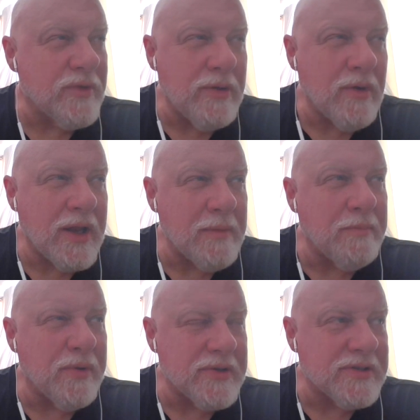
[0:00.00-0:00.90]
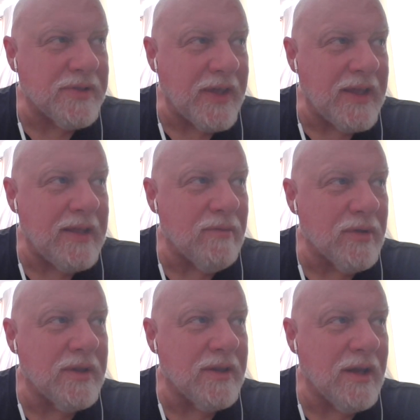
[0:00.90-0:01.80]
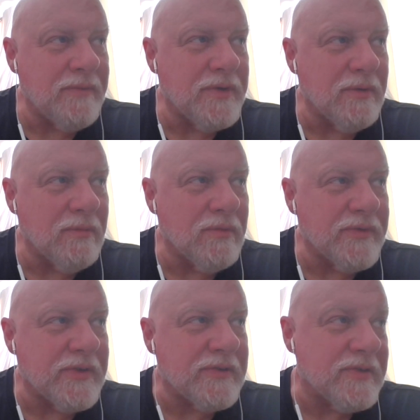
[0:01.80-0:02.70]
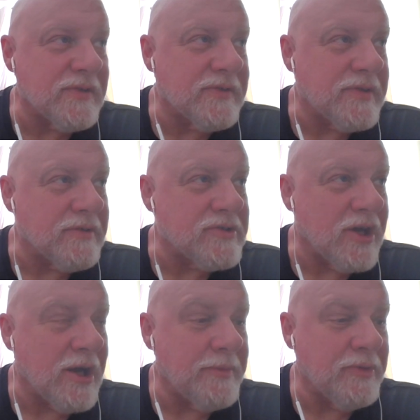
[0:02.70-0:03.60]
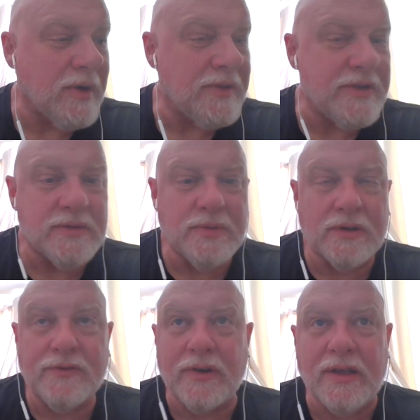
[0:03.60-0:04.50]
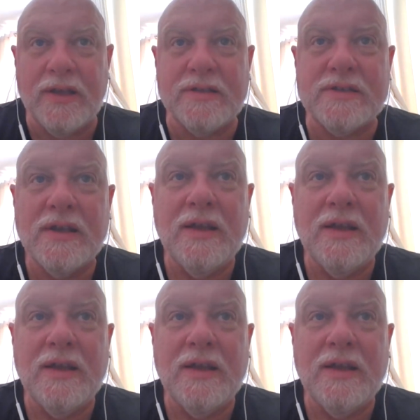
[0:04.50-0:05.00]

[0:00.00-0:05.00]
Were they writing books that they really loved, or was this just their job to write these books for kids?